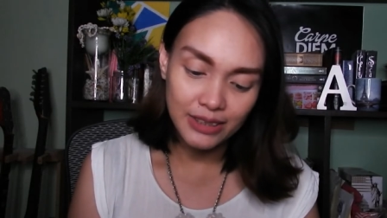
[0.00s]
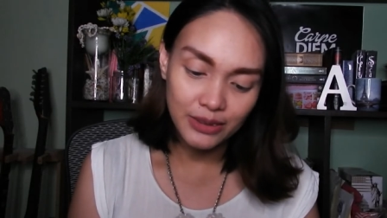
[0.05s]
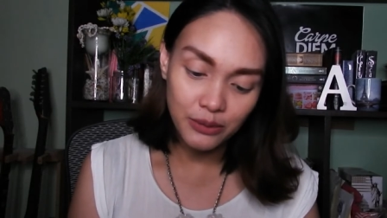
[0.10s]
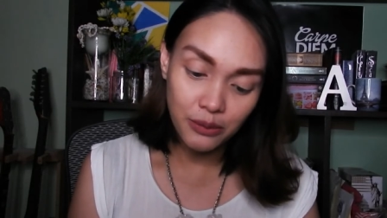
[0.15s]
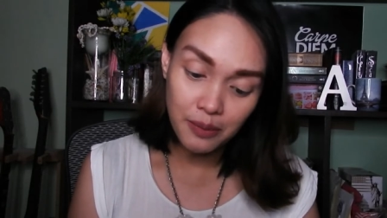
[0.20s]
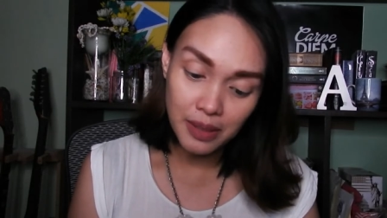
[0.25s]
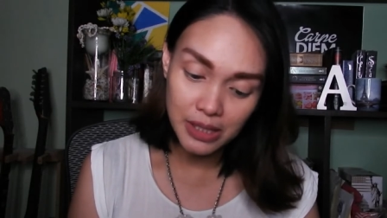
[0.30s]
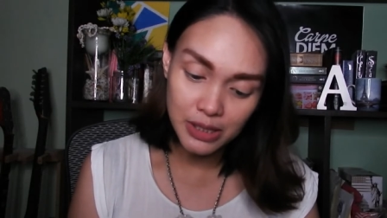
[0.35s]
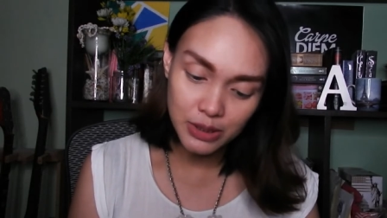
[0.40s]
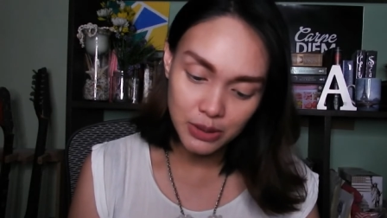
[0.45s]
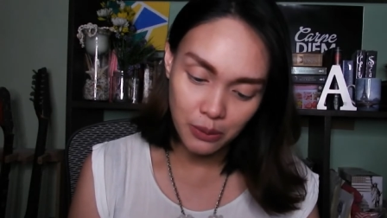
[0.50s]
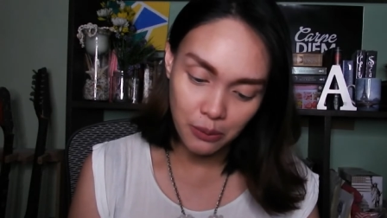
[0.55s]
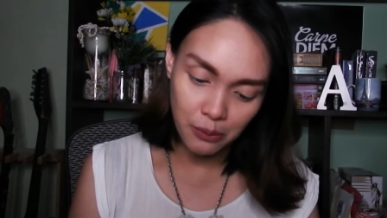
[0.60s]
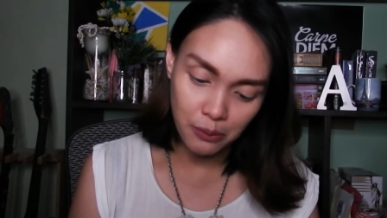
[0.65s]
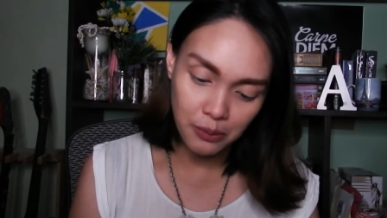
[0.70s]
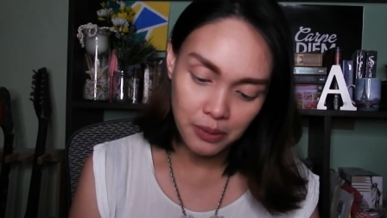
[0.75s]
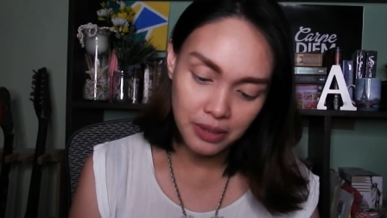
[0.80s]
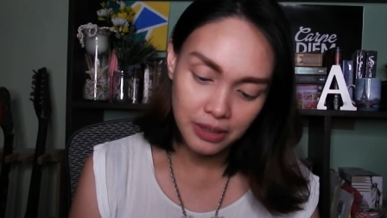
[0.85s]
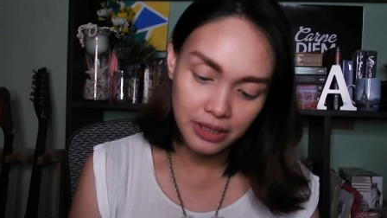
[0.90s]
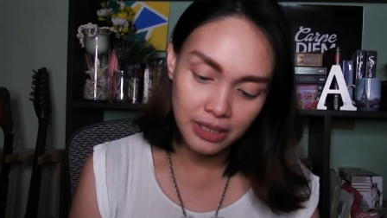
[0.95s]
doing
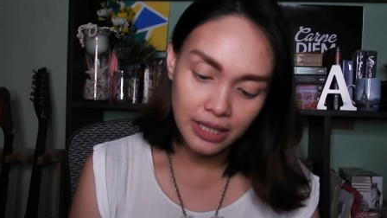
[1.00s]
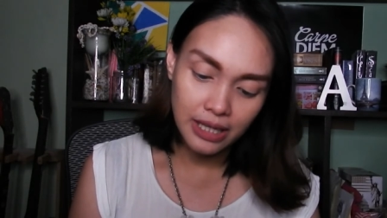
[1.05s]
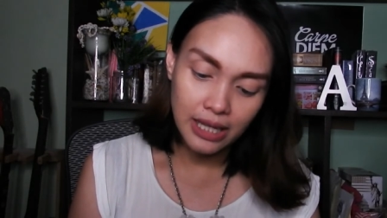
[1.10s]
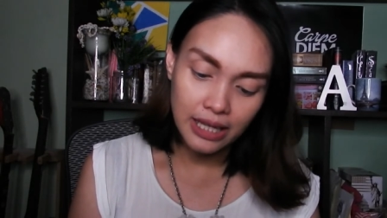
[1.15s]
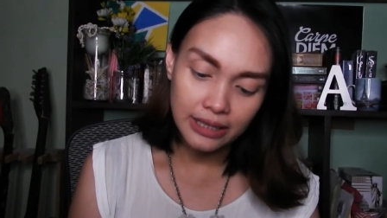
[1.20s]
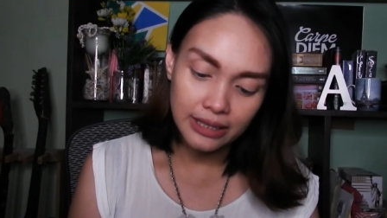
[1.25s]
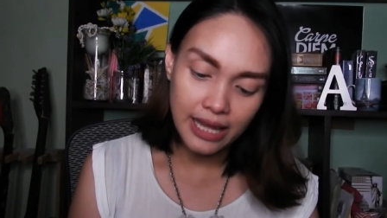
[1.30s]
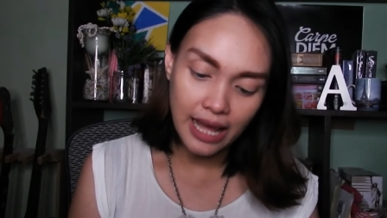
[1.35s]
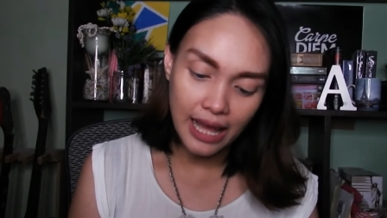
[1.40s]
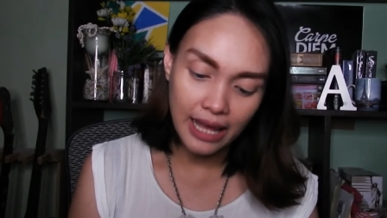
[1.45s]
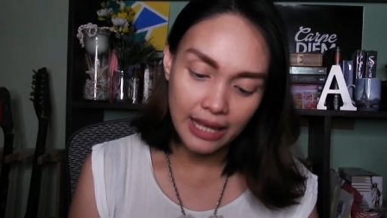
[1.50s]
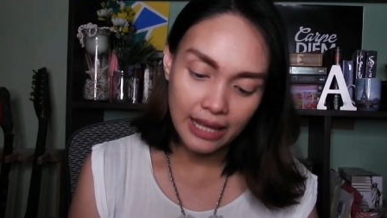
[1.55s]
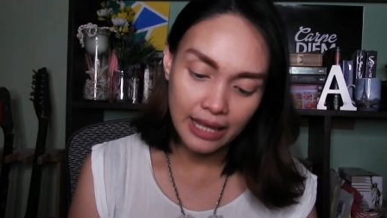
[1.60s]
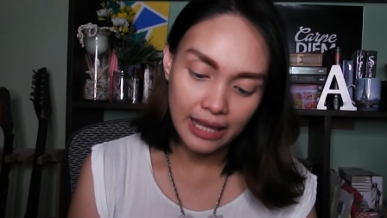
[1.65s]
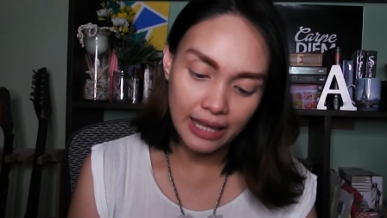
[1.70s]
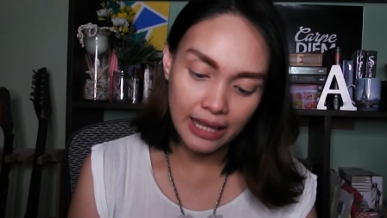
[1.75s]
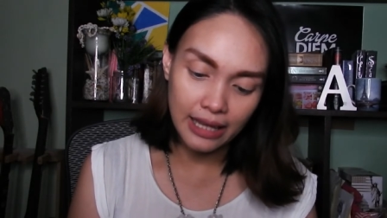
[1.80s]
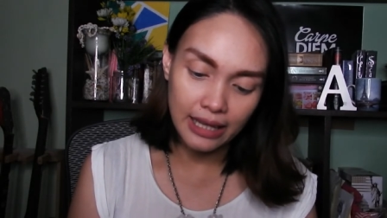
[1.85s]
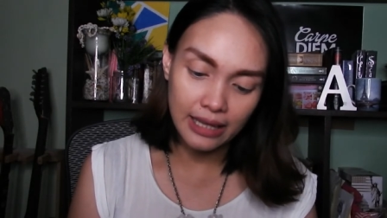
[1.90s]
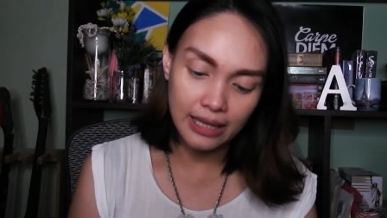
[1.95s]
so
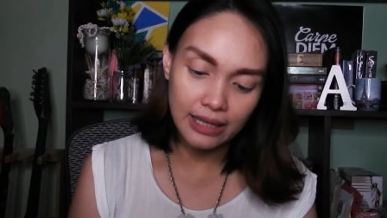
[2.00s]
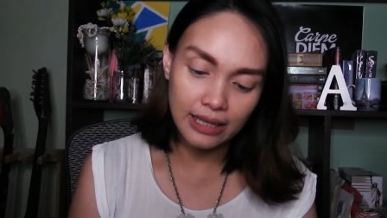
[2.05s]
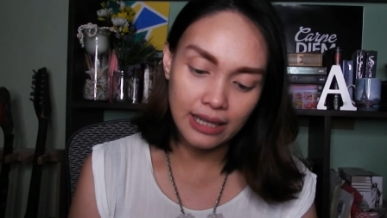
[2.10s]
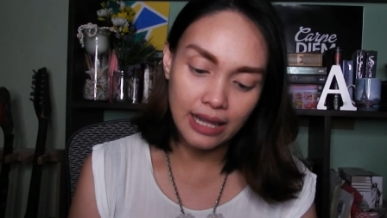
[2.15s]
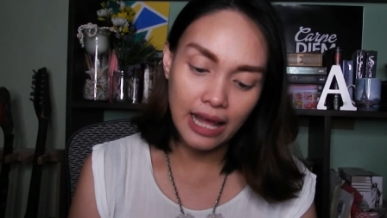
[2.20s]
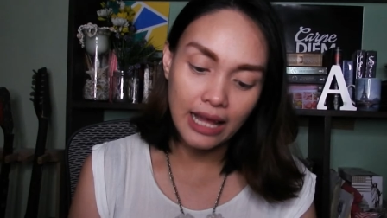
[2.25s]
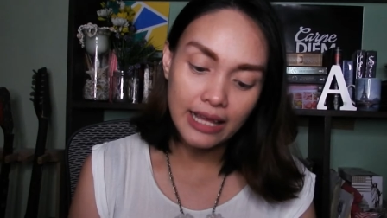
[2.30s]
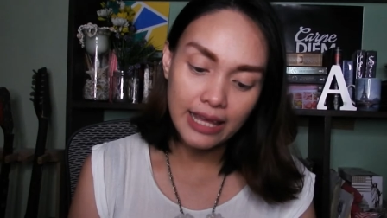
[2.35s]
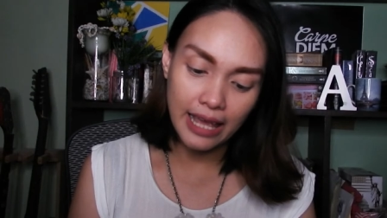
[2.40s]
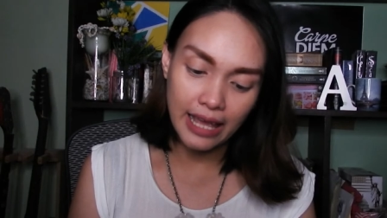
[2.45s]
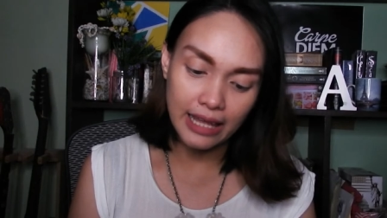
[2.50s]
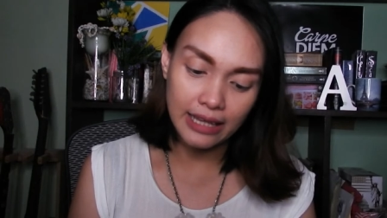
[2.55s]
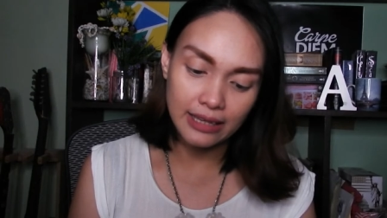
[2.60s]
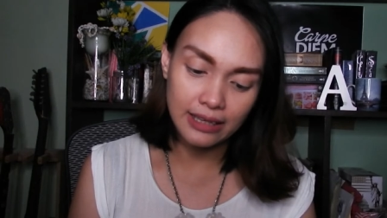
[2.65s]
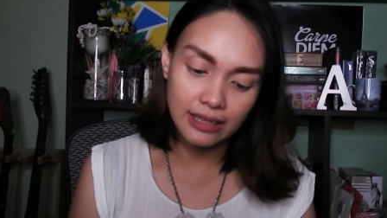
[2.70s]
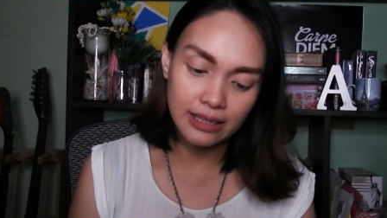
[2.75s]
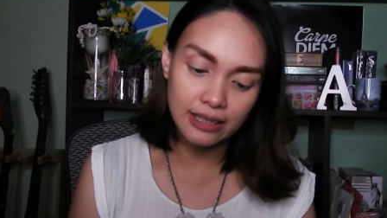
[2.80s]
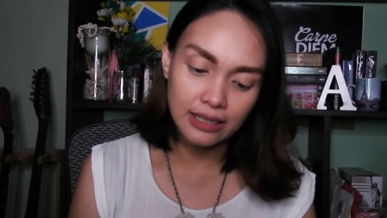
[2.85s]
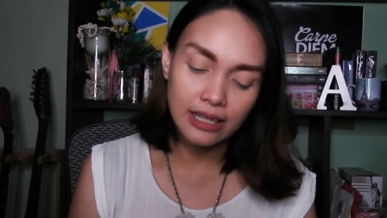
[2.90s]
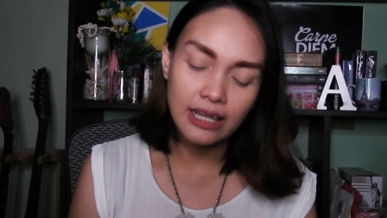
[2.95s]
dahil,
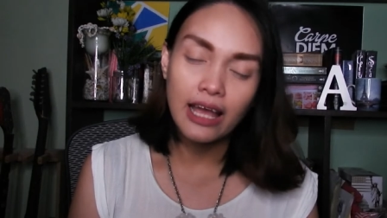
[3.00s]
again,